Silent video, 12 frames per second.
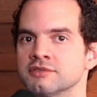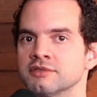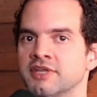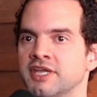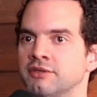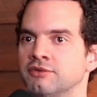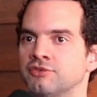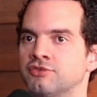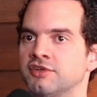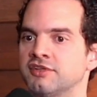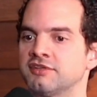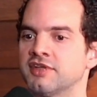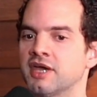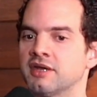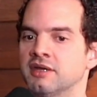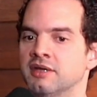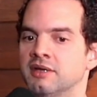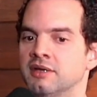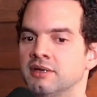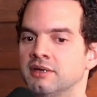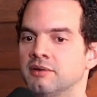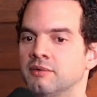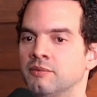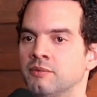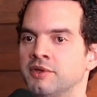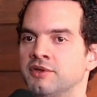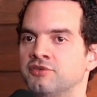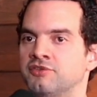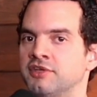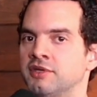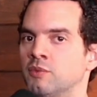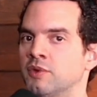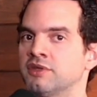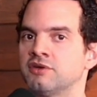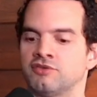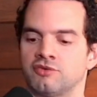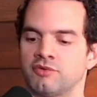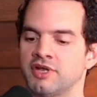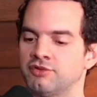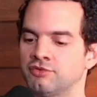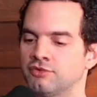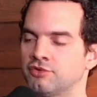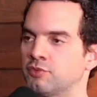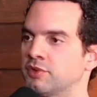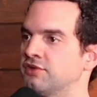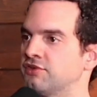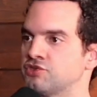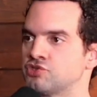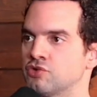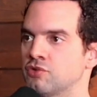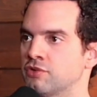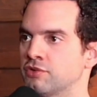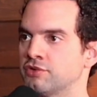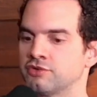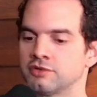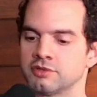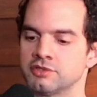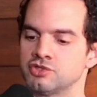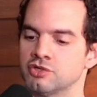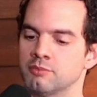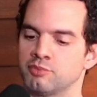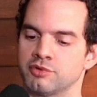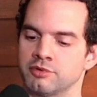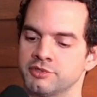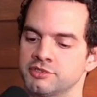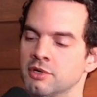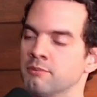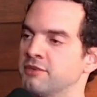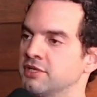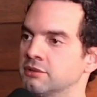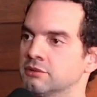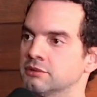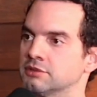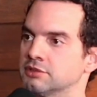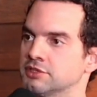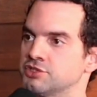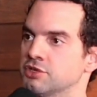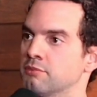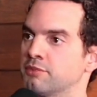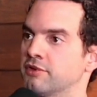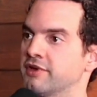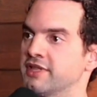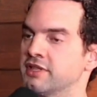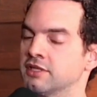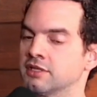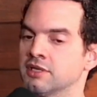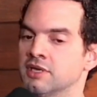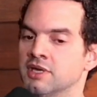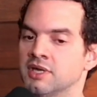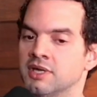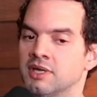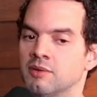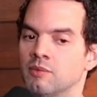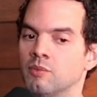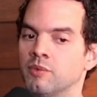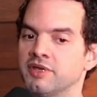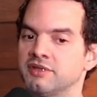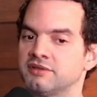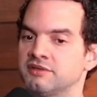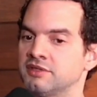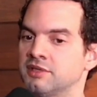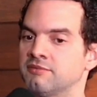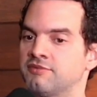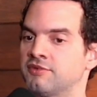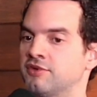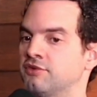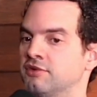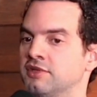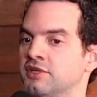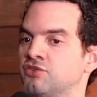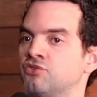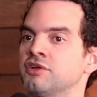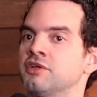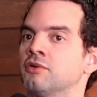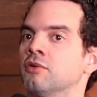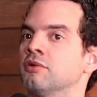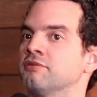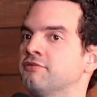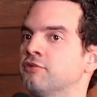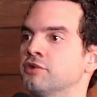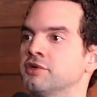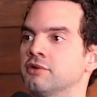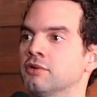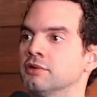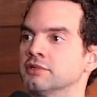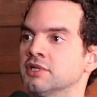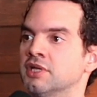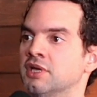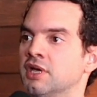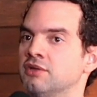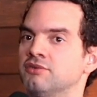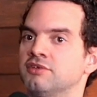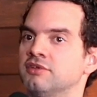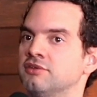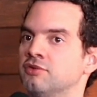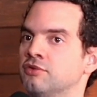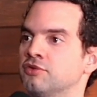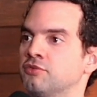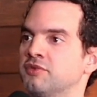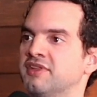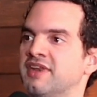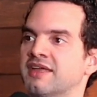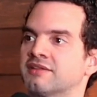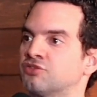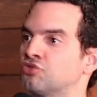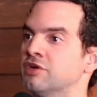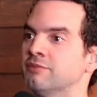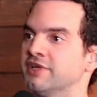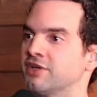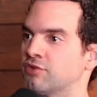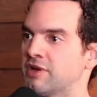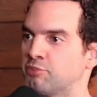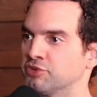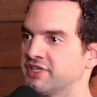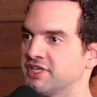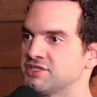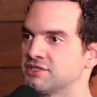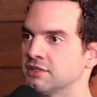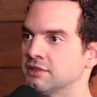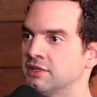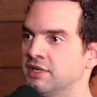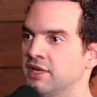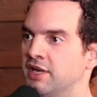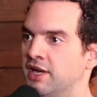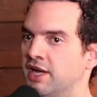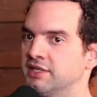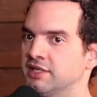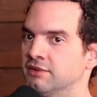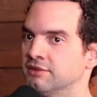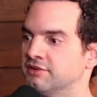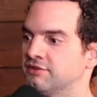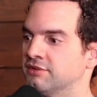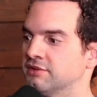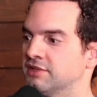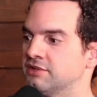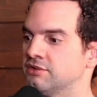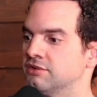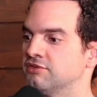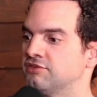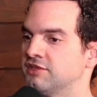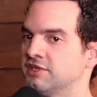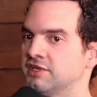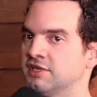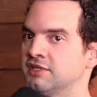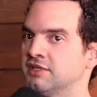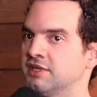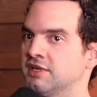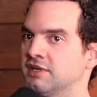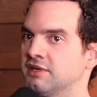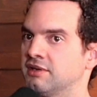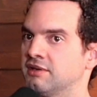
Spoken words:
on the industry is that we're seeing, whether it's a racehorse, whether it's a show horse, jumping horse, a jumper or anything, we see them first on the 3-year-old, 4-year-old, and you see this horse with an extremely great potential, and then all of a sudden you don't see it in the